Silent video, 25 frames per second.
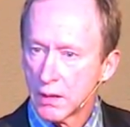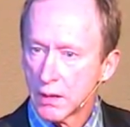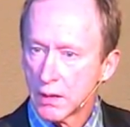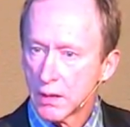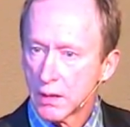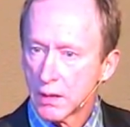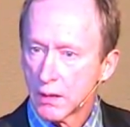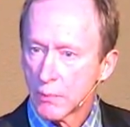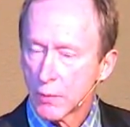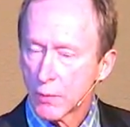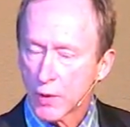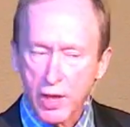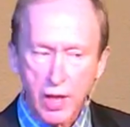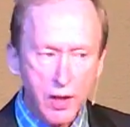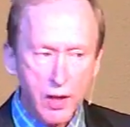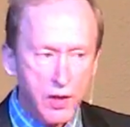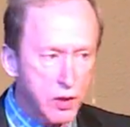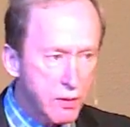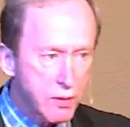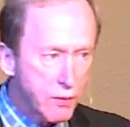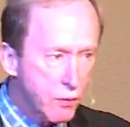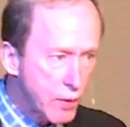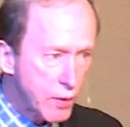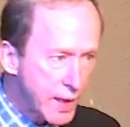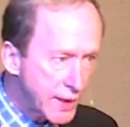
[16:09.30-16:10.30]
Because you've
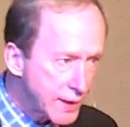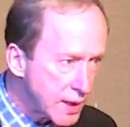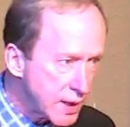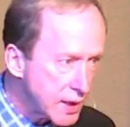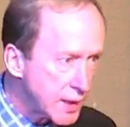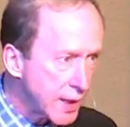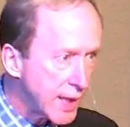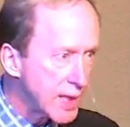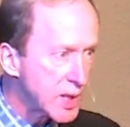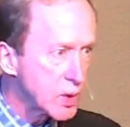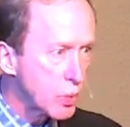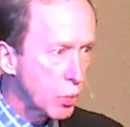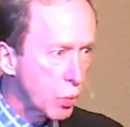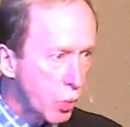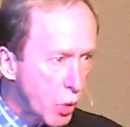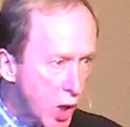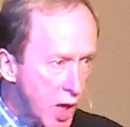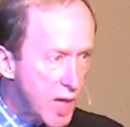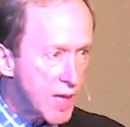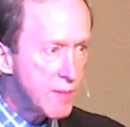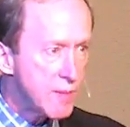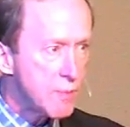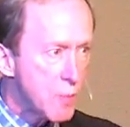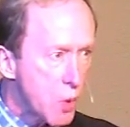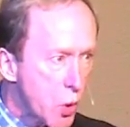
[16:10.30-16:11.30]
recognized
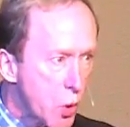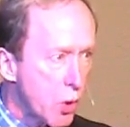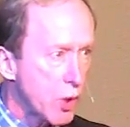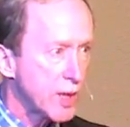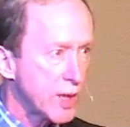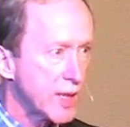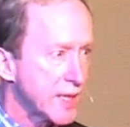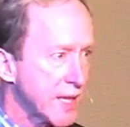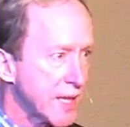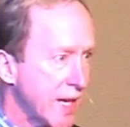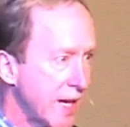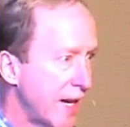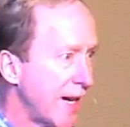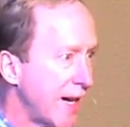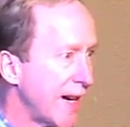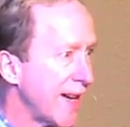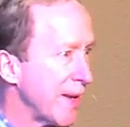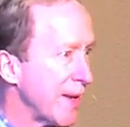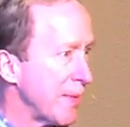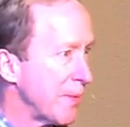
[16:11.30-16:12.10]
one more time